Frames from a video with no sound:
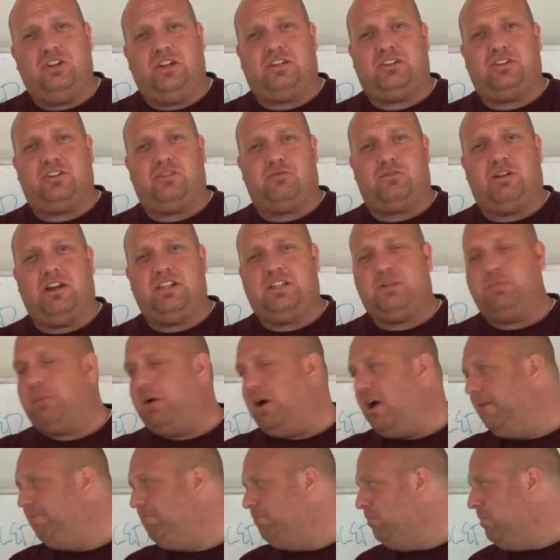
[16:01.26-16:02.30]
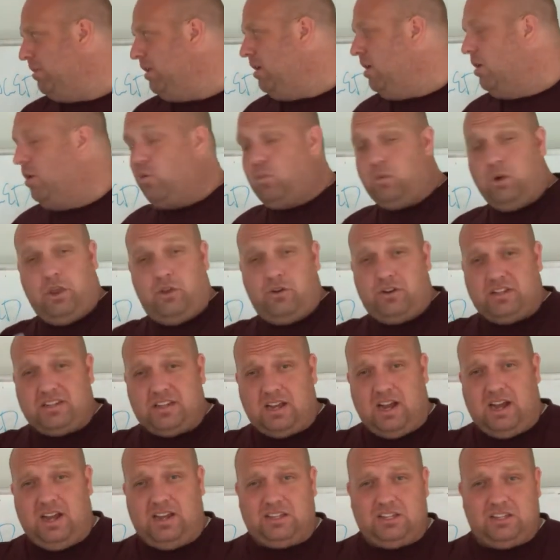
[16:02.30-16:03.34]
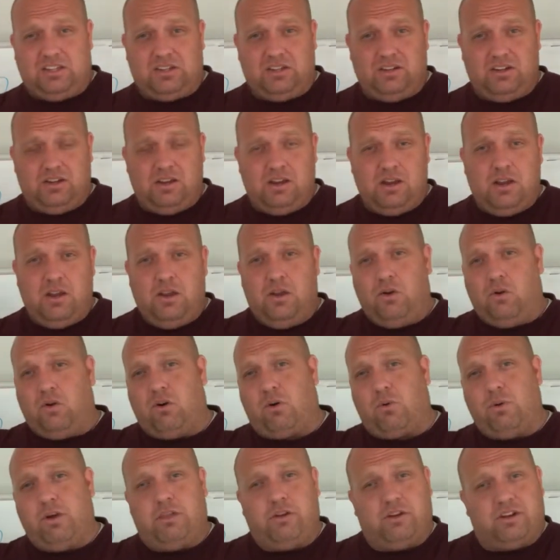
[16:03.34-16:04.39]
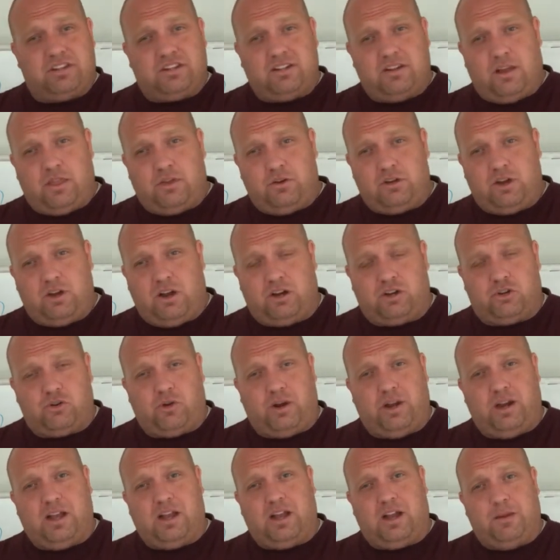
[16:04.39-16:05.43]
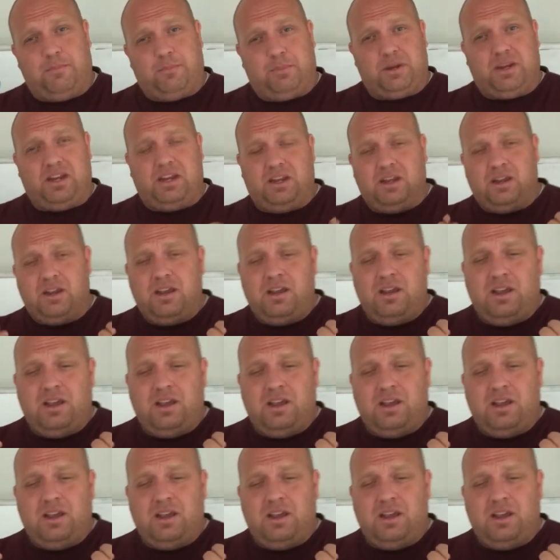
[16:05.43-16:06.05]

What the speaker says: just the right spot. Whether it's us or whether it's another dog training company,